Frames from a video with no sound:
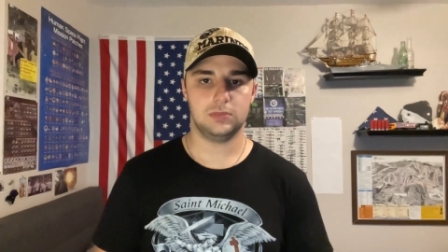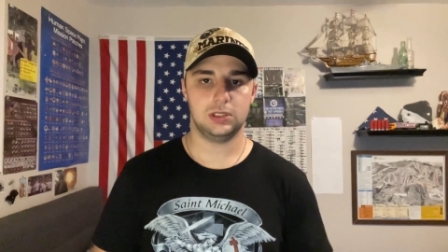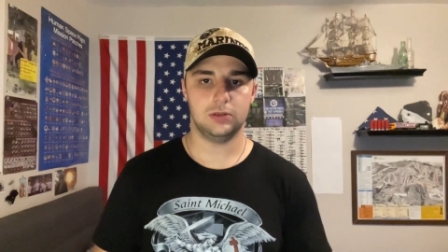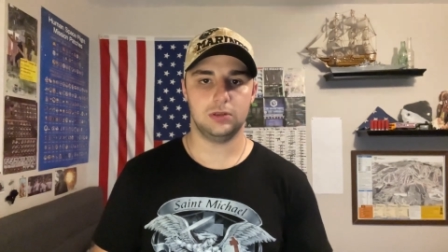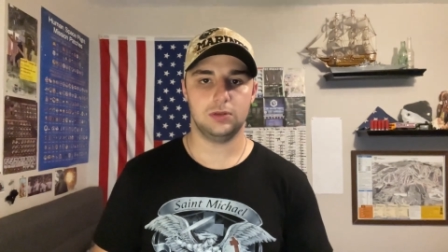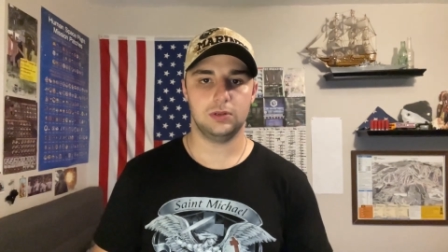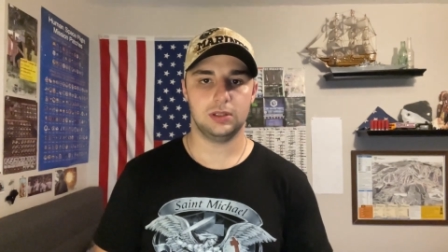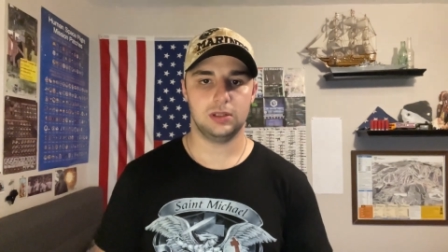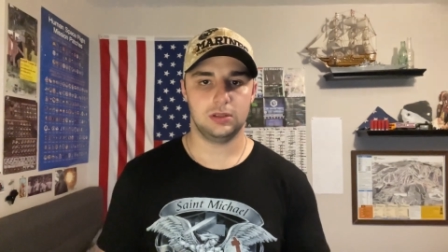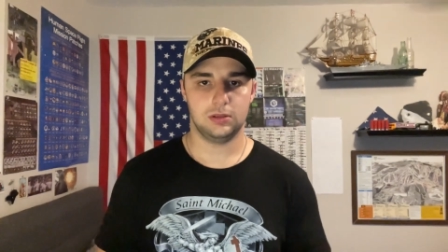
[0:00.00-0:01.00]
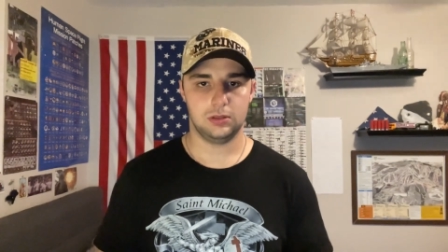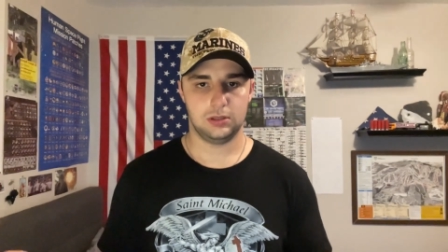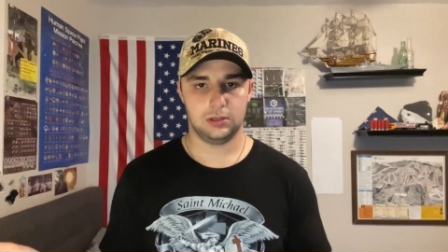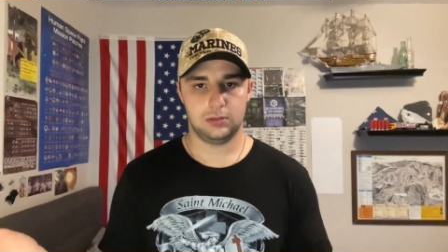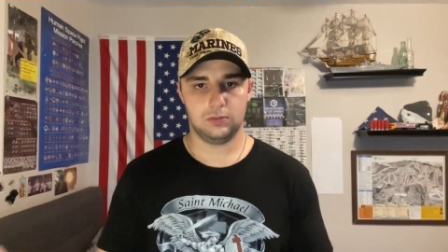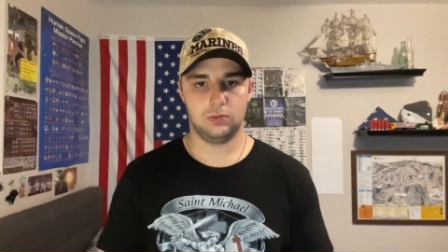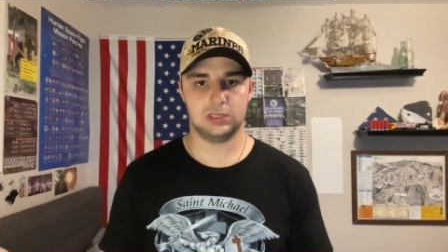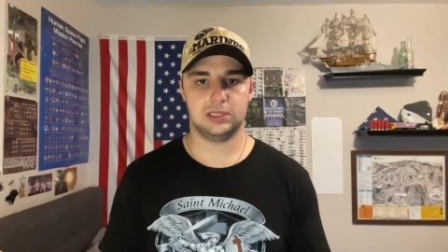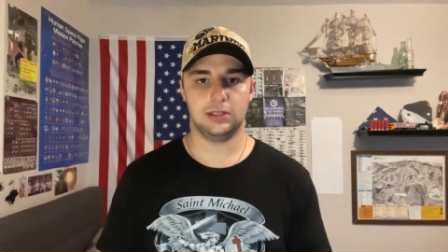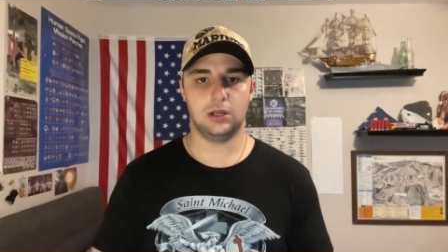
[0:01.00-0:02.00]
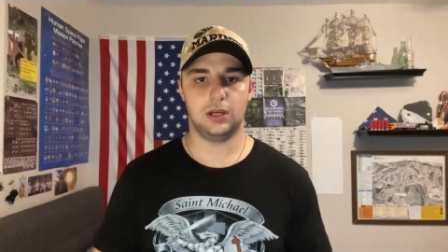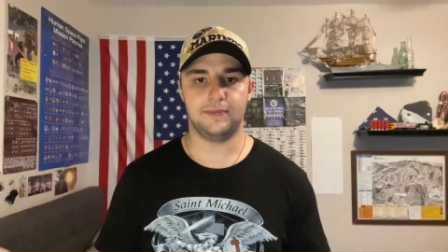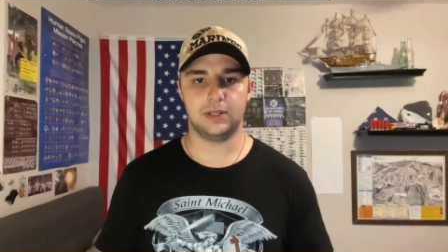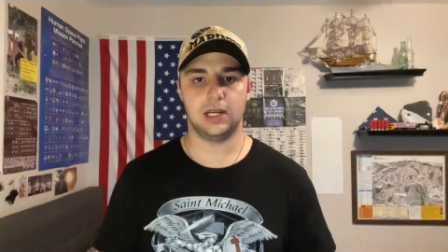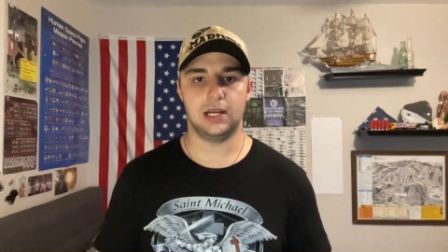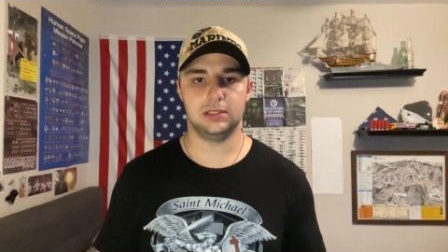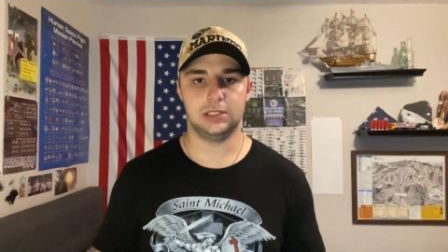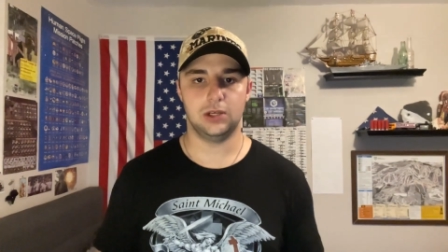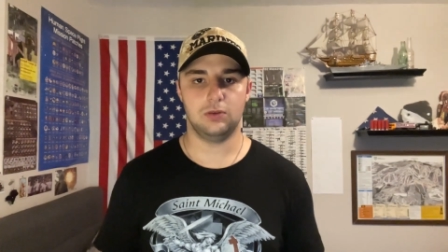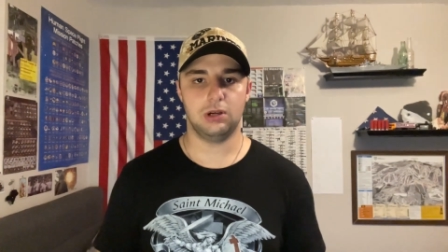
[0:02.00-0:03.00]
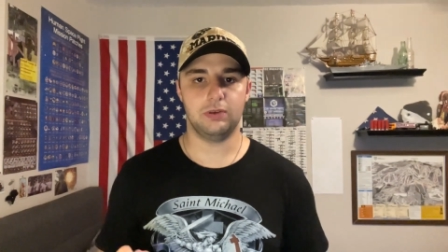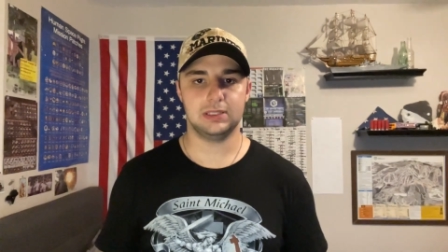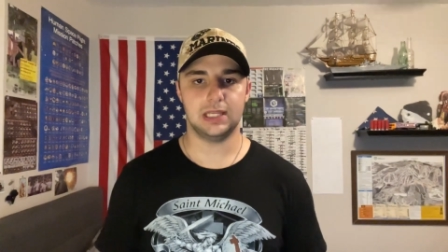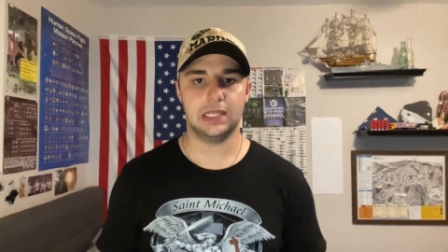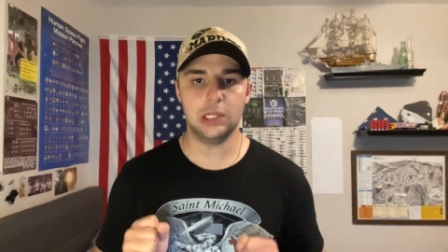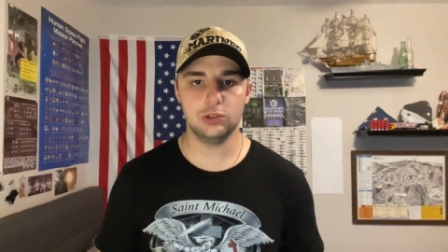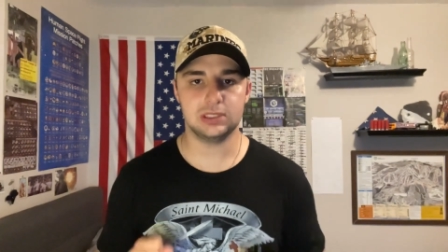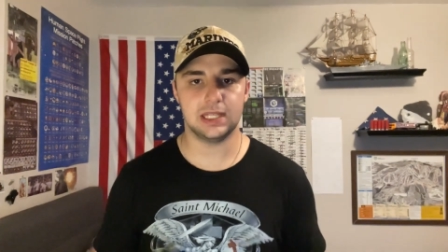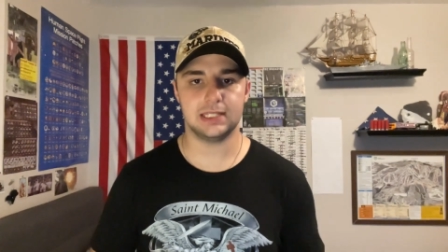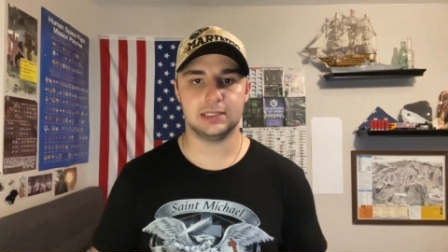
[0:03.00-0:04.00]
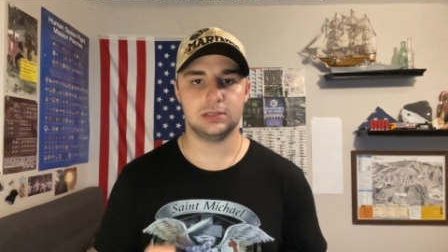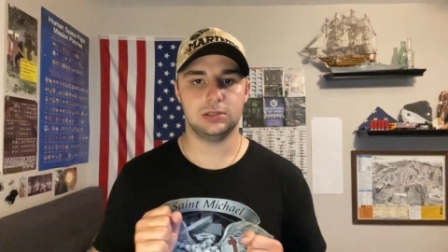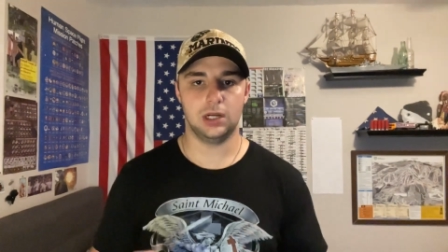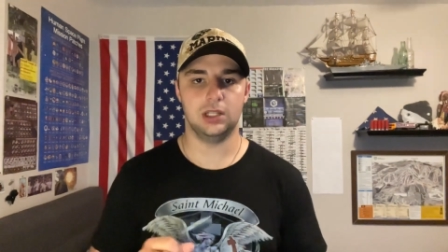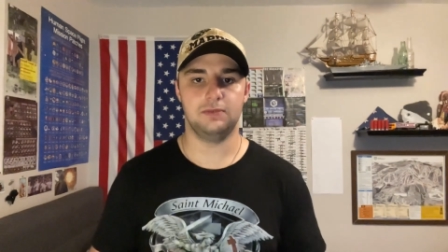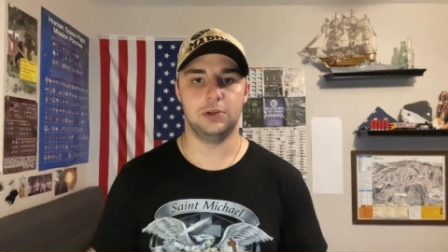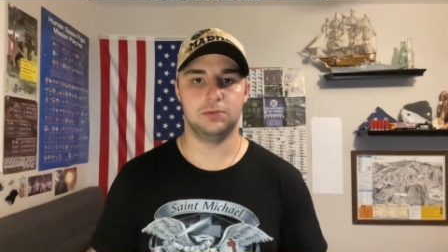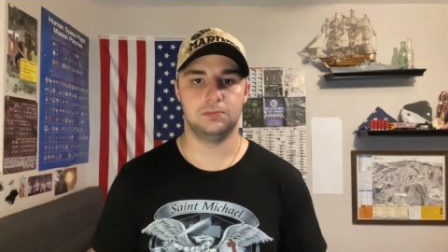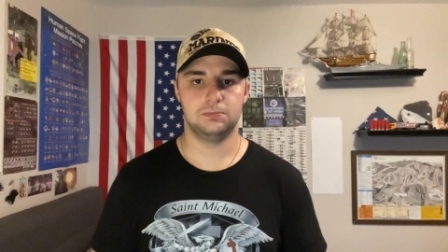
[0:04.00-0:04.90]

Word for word: Don't know what's the law, I forgot. So I want to say huge thanks to all of you.